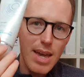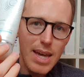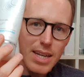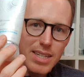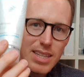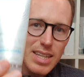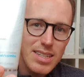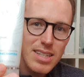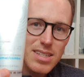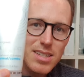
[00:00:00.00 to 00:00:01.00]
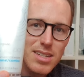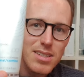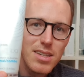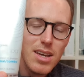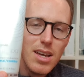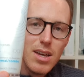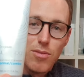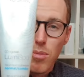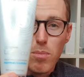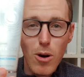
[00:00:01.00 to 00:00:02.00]
And in this instance,
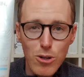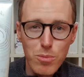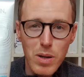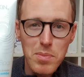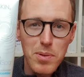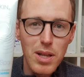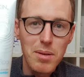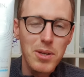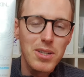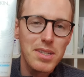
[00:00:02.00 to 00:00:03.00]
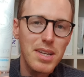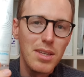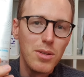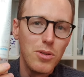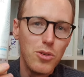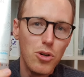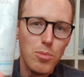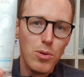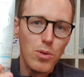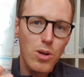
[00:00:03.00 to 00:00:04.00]
for most people, I'm going to say the
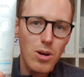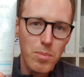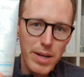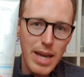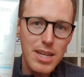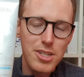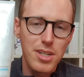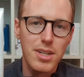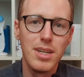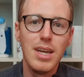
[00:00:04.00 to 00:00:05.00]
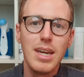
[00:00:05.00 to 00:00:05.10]
normal combination